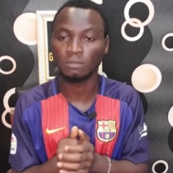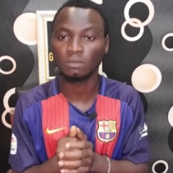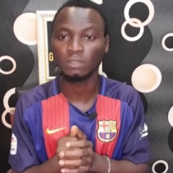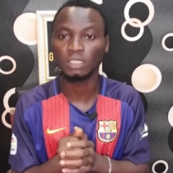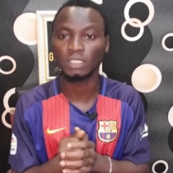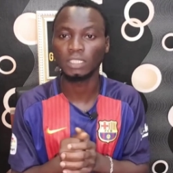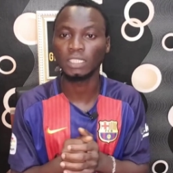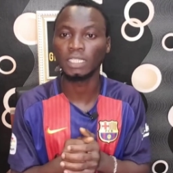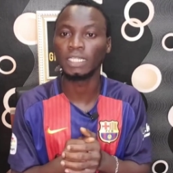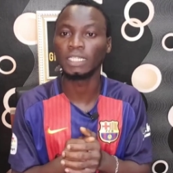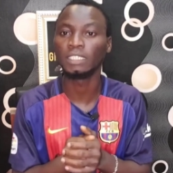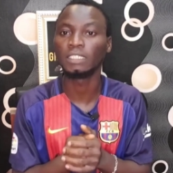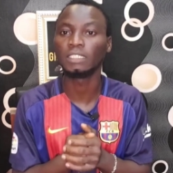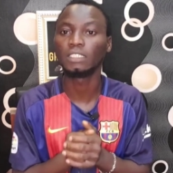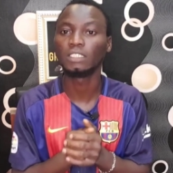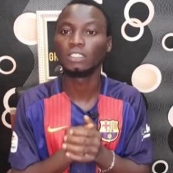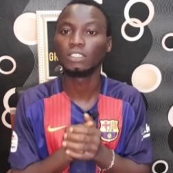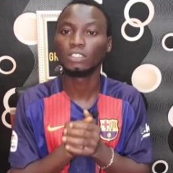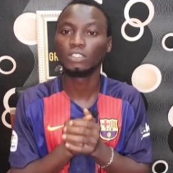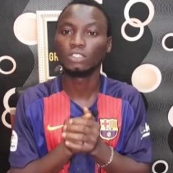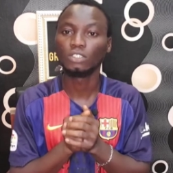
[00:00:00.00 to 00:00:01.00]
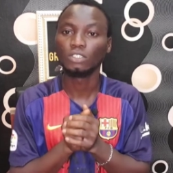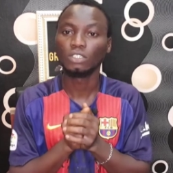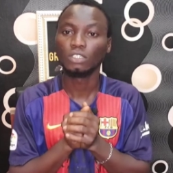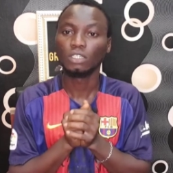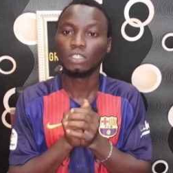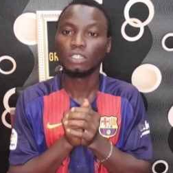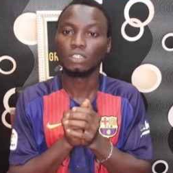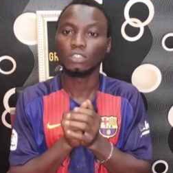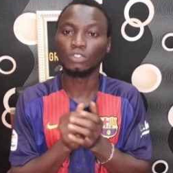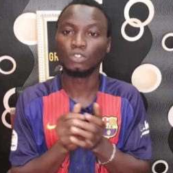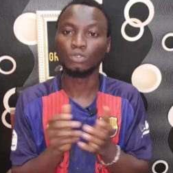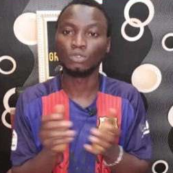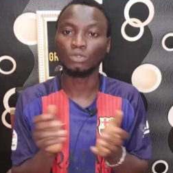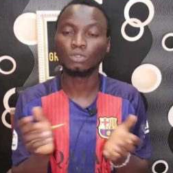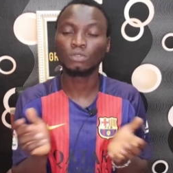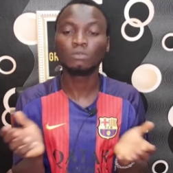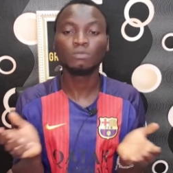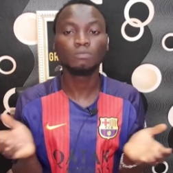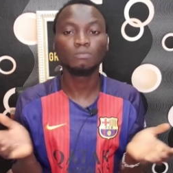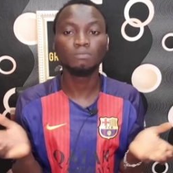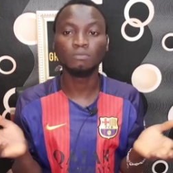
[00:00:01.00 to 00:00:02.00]
Then you
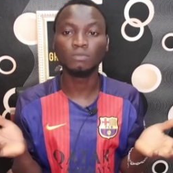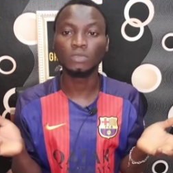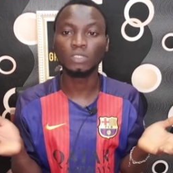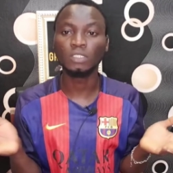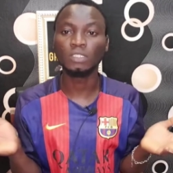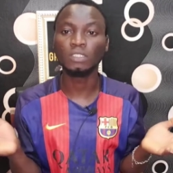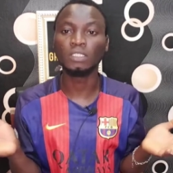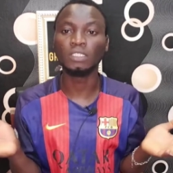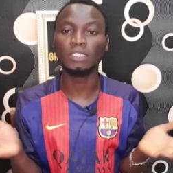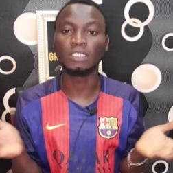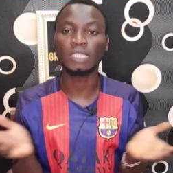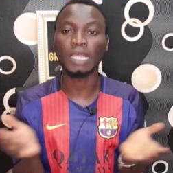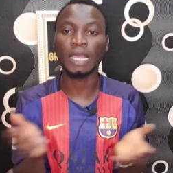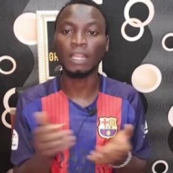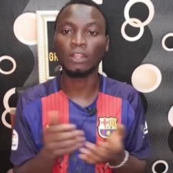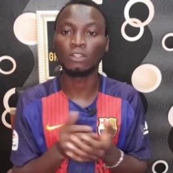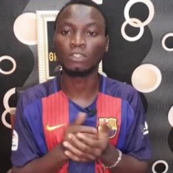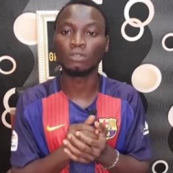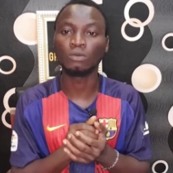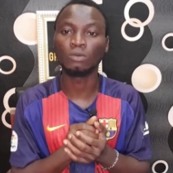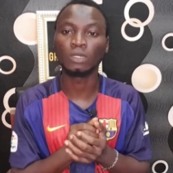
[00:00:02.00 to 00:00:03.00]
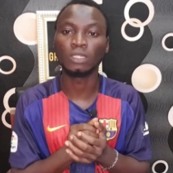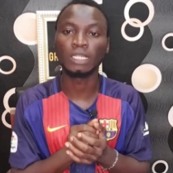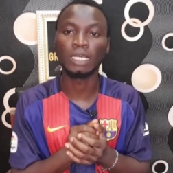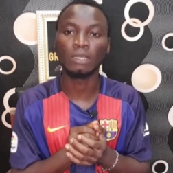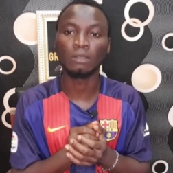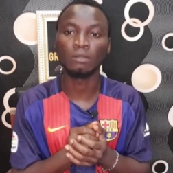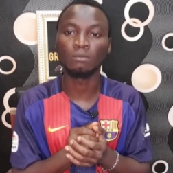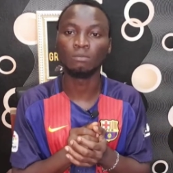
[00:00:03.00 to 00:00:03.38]
decide on the one that you